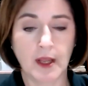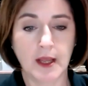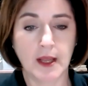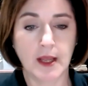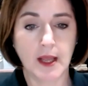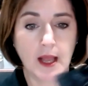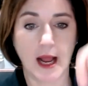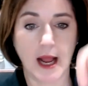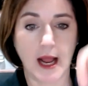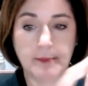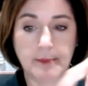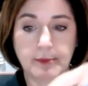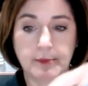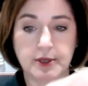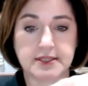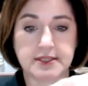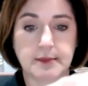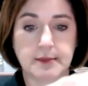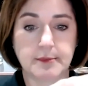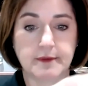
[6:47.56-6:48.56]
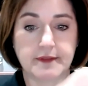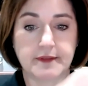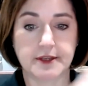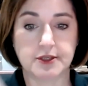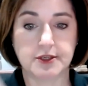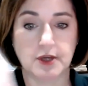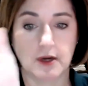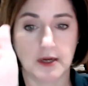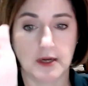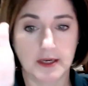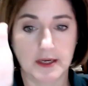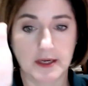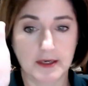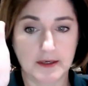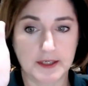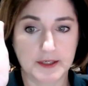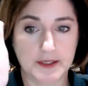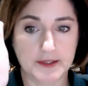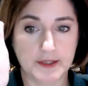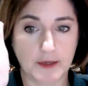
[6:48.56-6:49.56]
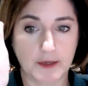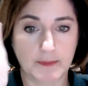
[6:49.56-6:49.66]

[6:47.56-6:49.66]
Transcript: I put some of the Dawn dish soap in